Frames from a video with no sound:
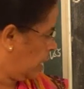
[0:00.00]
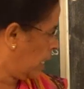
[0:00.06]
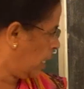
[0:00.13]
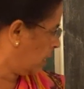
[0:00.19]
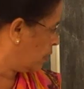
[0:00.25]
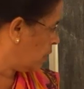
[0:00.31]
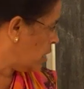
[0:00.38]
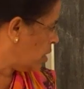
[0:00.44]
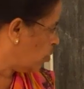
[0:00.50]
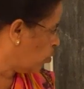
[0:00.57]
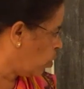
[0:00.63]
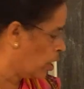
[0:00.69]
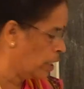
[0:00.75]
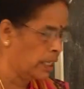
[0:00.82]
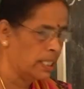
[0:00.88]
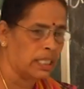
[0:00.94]
here.
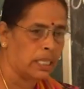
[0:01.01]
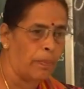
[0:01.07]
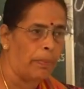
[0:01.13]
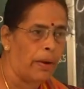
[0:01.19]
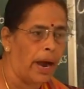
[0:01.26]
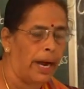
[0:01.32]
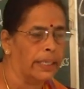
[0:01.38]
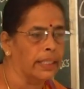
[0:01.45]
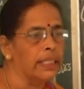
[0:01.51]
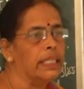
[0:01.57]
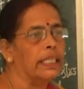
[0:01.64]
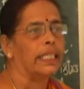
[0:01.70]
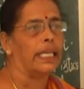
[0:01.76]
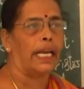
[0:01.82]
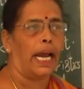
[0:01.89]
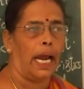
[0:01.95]
What is the point?
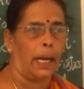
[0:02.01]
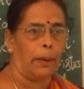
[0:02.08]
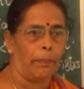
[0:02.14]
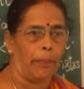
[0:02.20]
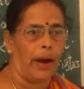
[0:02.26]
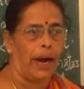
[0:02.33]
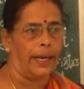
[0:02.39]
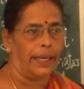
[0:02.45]
8.4